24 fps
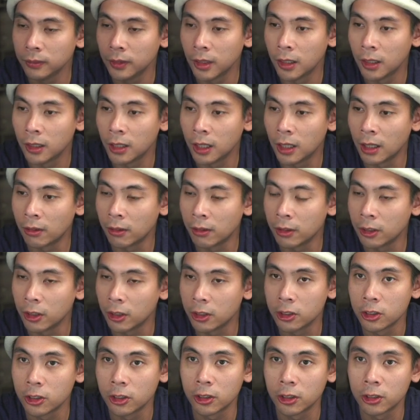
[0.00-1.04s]
Yeah,
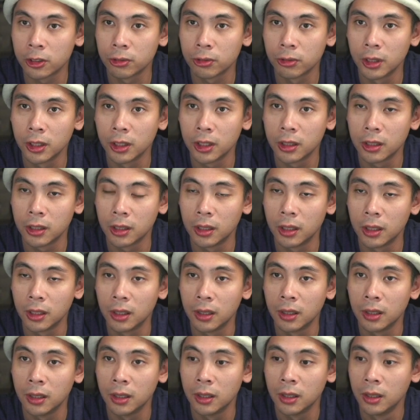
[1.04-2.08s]
Heritage looks really
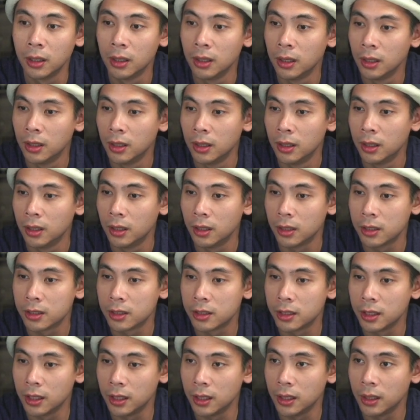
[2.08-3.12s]
good. Let's
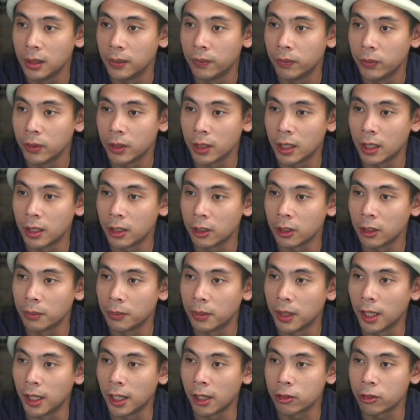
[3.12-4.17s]
see. You can
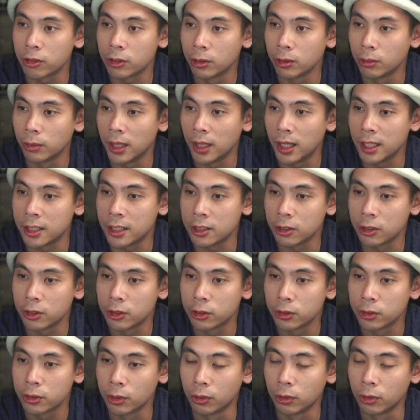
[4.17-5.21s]
buy extra weights or
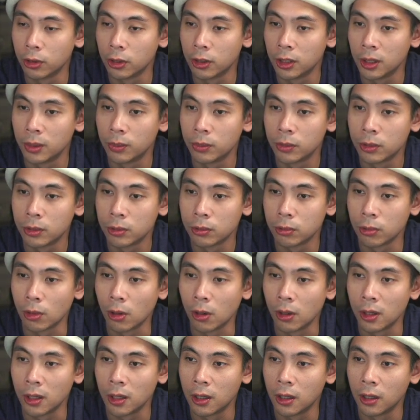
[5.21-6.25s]
Storm,
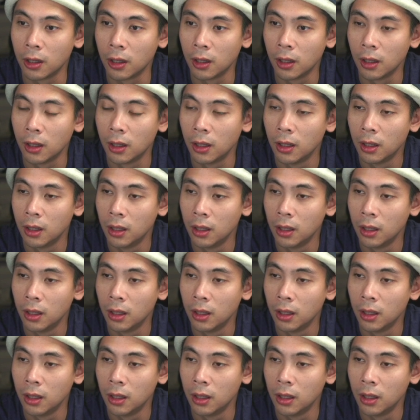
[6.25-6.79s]
Royal.